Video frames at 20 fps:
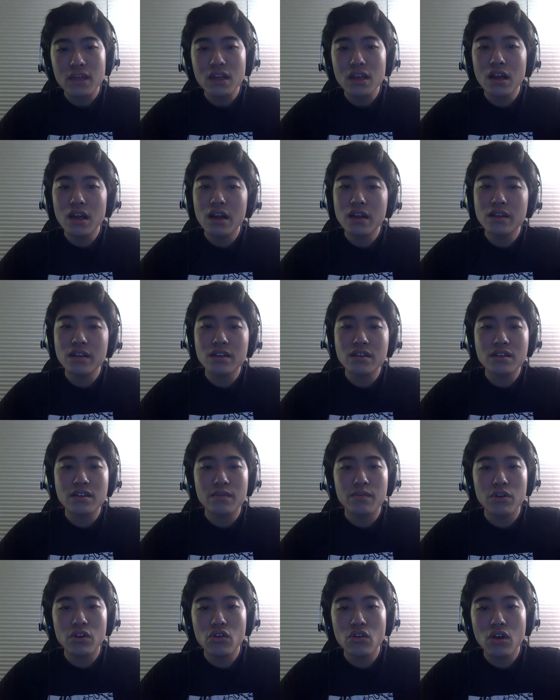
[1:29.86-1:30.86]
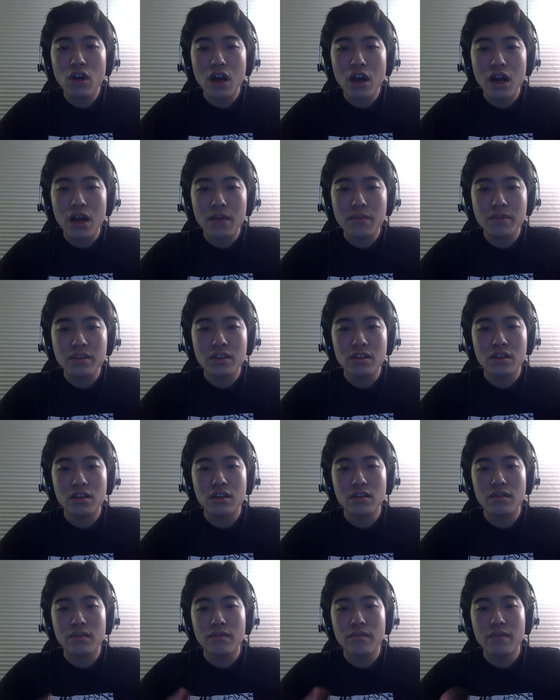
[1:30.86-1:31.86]
and the blow up
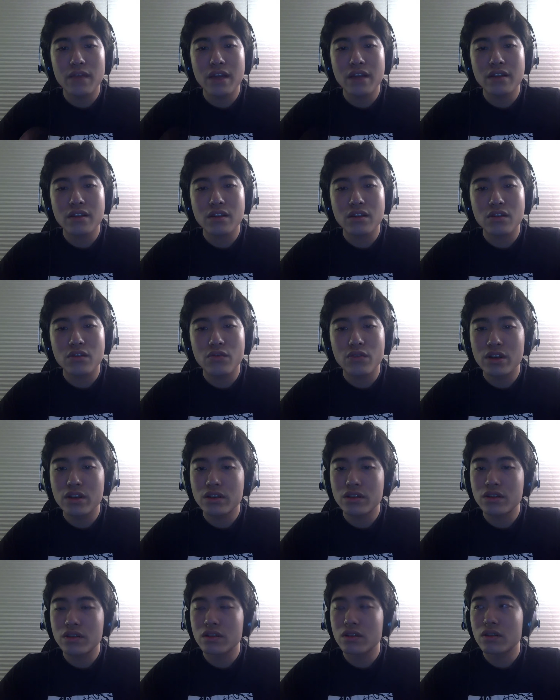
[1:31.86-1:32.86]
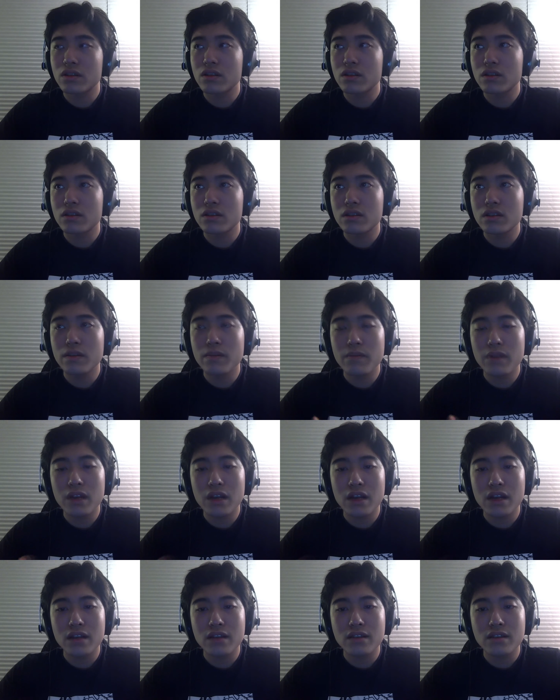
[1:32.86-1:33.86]
the mandan, which
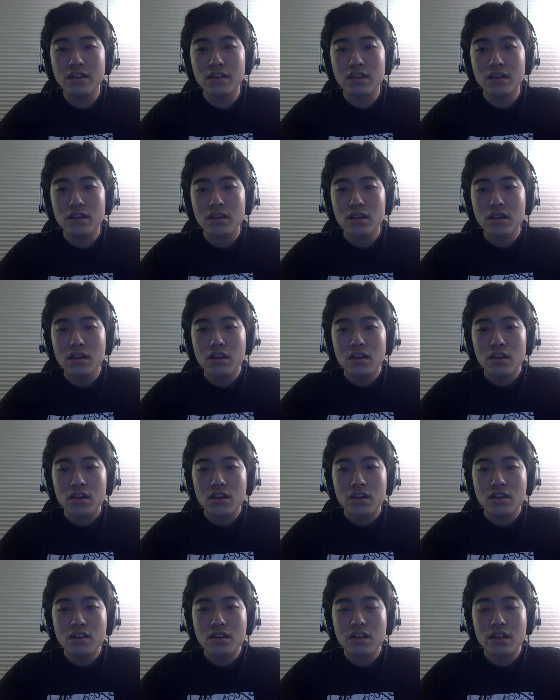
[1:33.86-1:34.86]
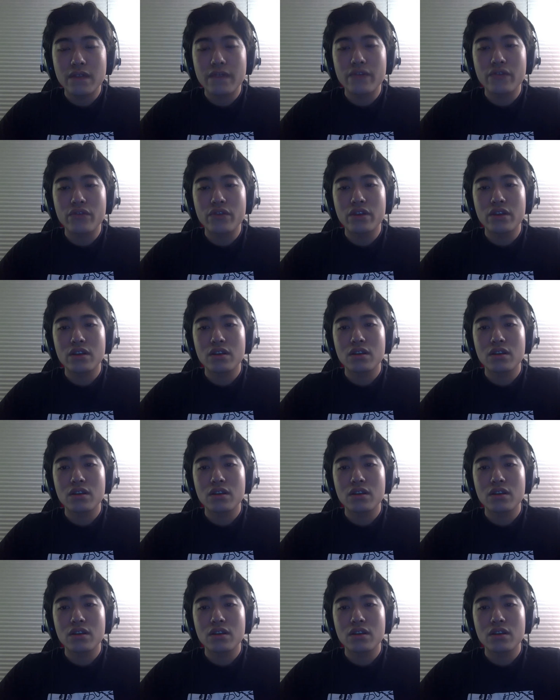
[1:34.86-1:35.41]
symbolized slavery.